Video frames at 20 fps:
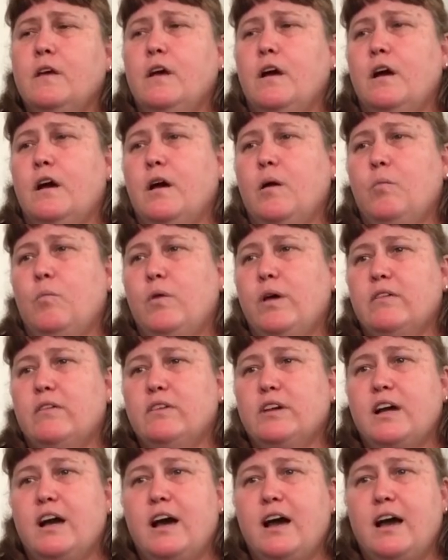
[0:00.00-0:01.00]
Uh, we had a
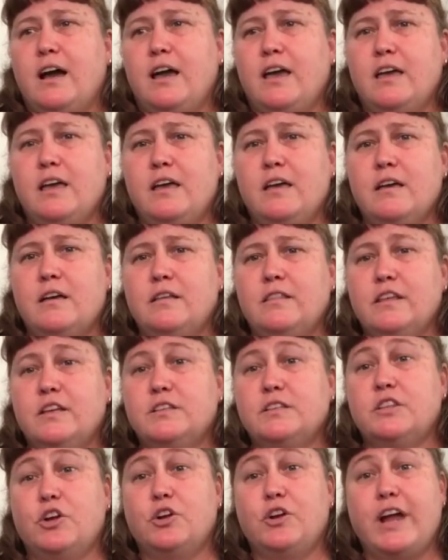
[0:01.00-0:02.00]
guy
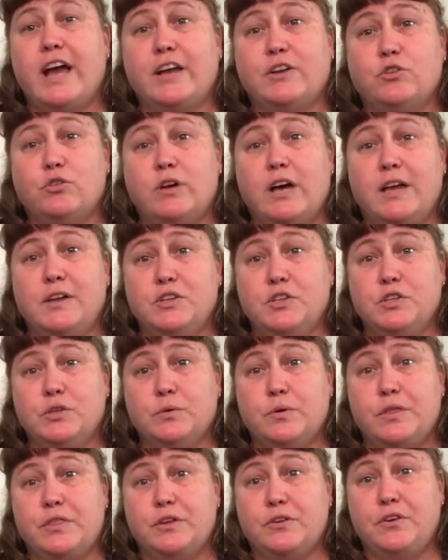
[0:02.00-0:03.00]
that their natural had to do
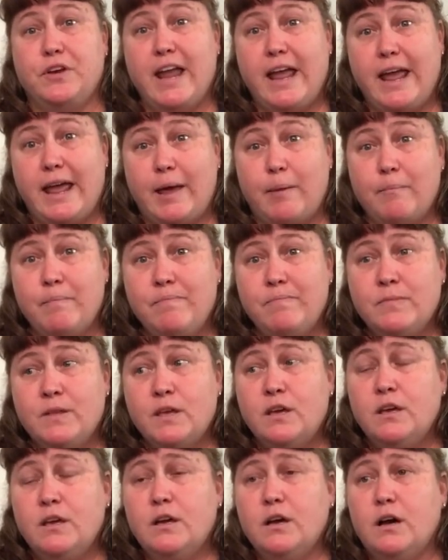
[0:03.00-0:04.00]
with their name
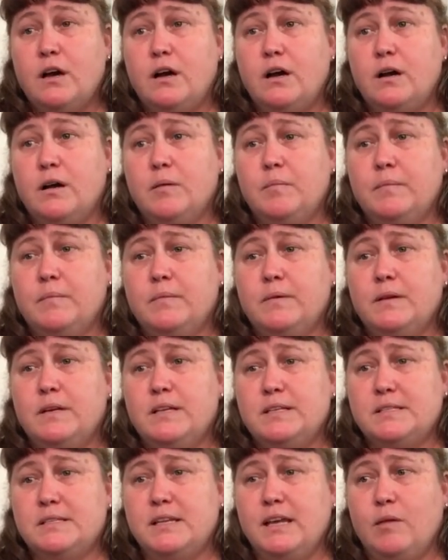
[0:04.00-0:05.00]
um,
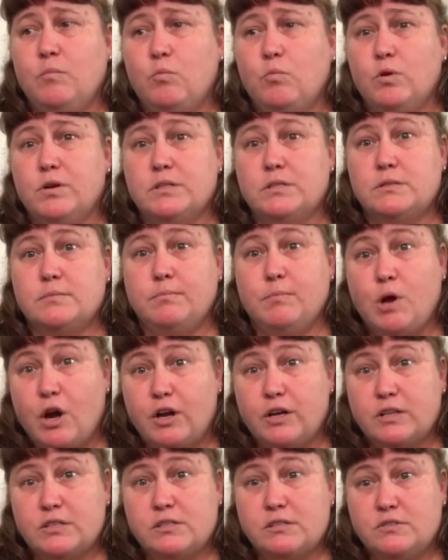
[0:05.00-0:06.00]
his name was
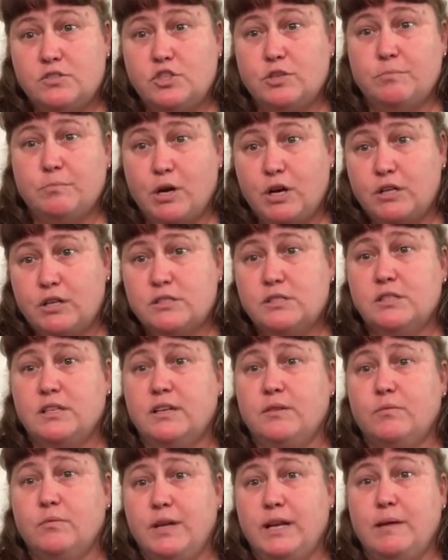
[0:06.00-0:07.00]
Marks, Jim Marks,
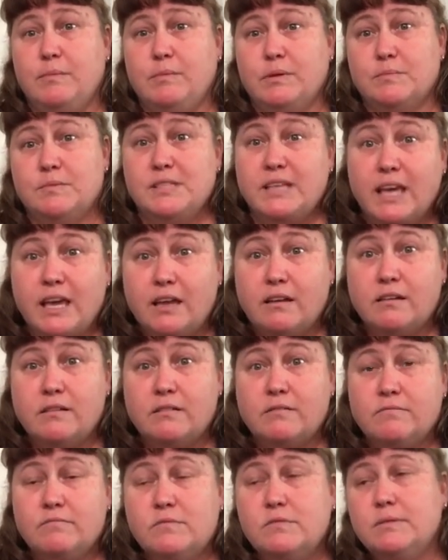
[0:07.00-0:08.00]
and we named him Skid.
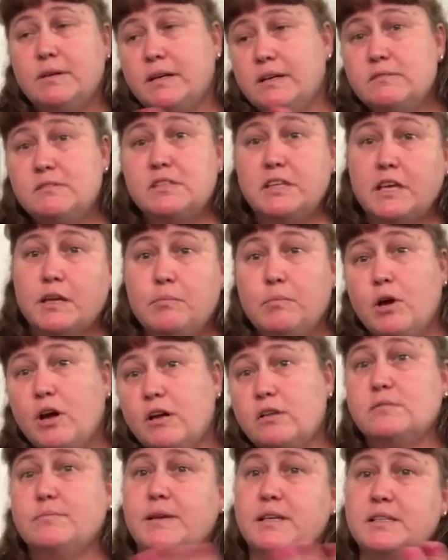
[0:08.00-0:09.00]
You know, Skid
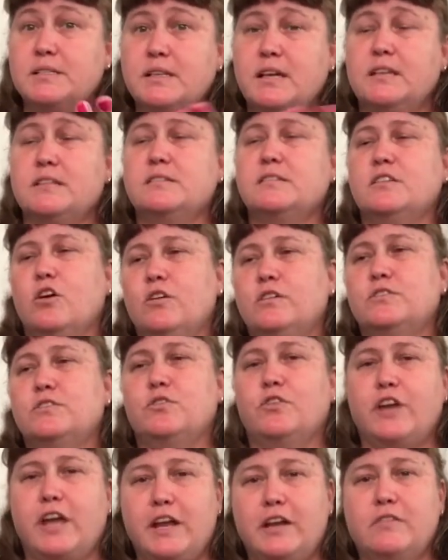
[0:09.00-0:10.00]
Marks makes sense. So it's
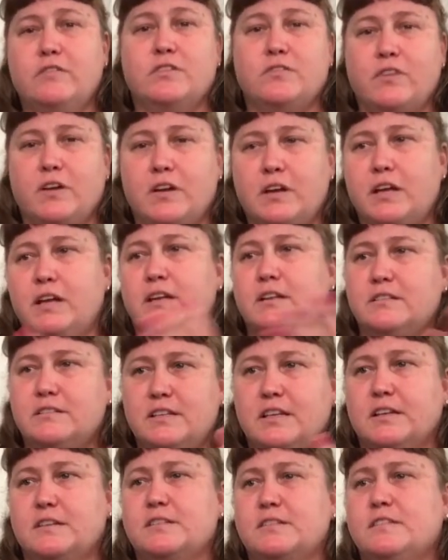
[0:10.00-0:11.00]
creative, it's funny, it
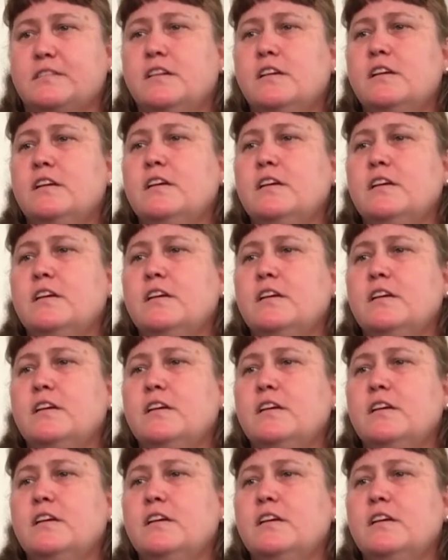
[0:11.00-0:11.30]
sticks.